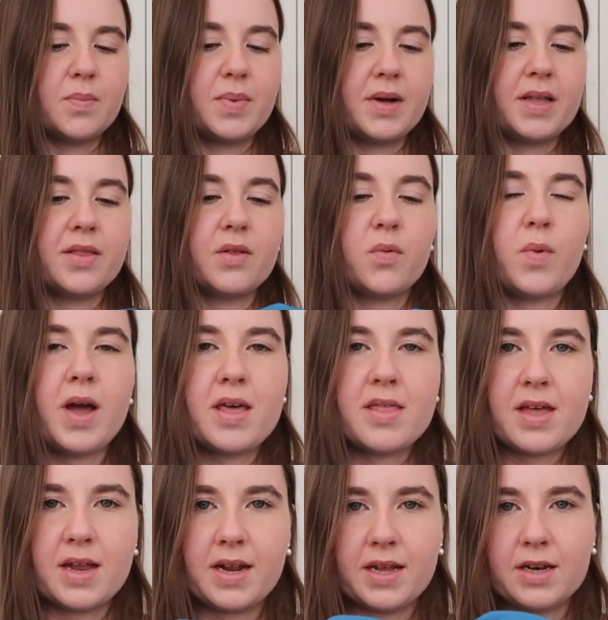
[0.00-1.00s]
but the way
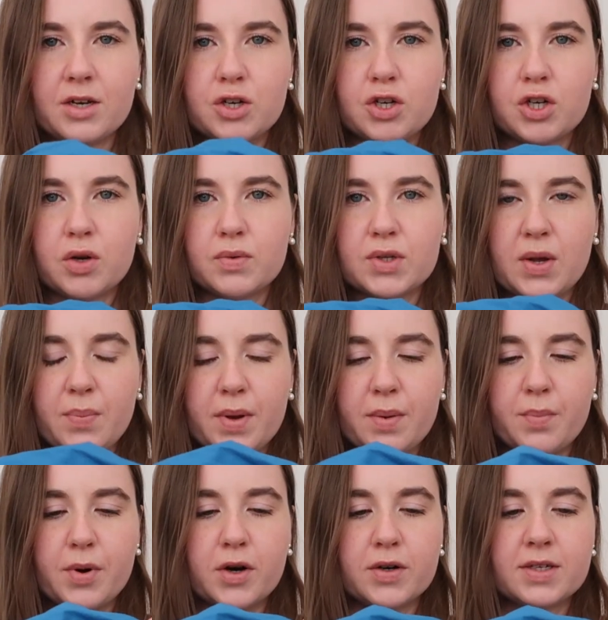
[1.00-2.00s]
that it shows up
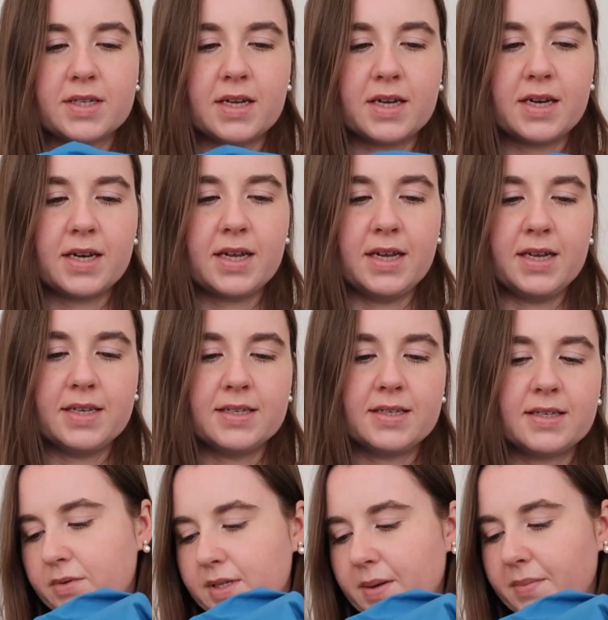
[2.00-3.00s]
in person is
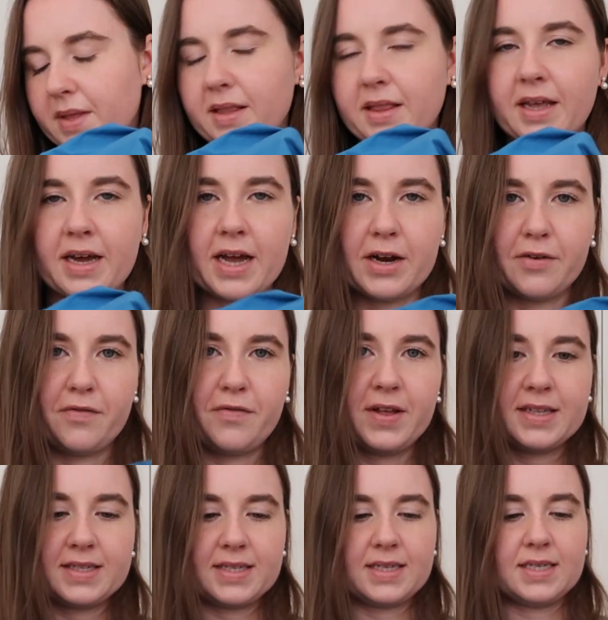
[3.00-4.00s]
something that kind of
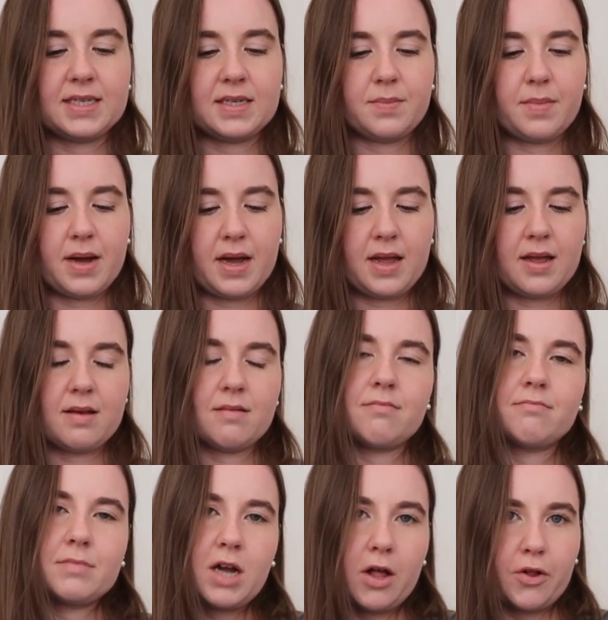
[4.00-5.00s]
fits into my
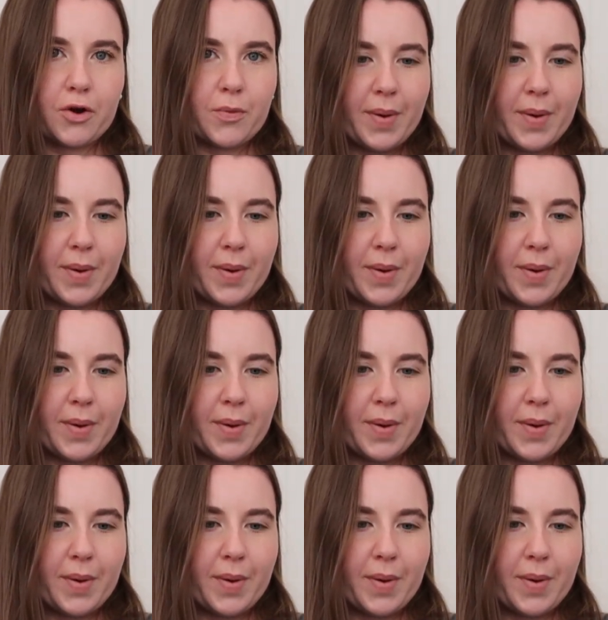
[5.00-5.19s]
color